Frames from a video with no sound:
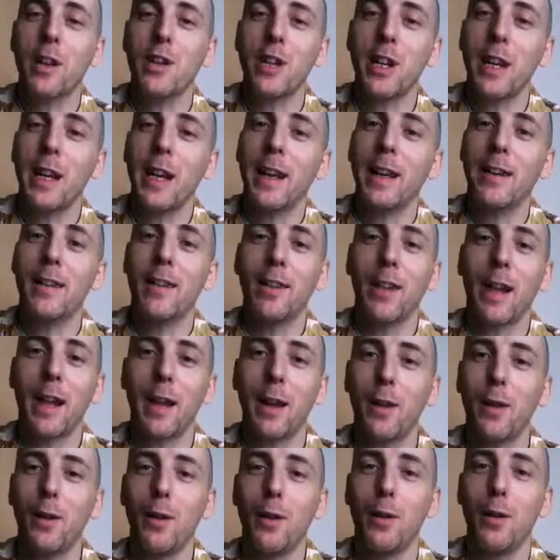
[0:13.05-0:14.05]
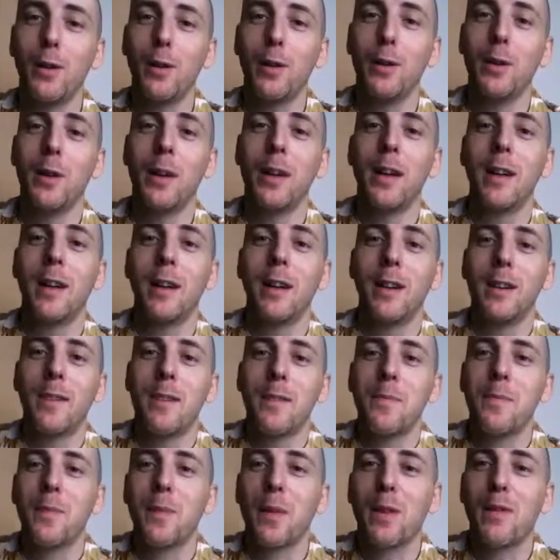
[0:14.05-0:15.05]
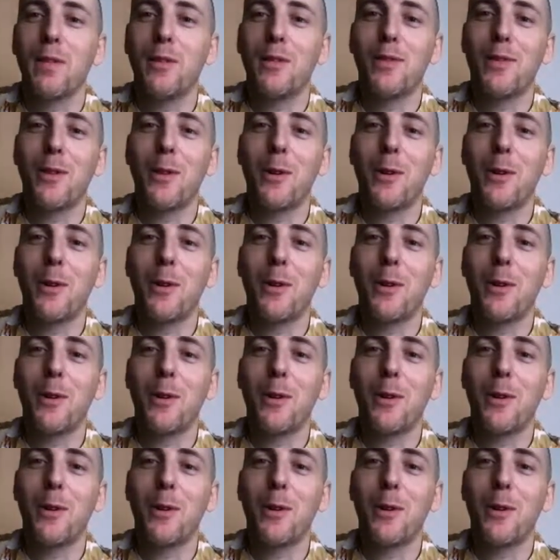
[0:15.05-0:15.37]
for loving the video.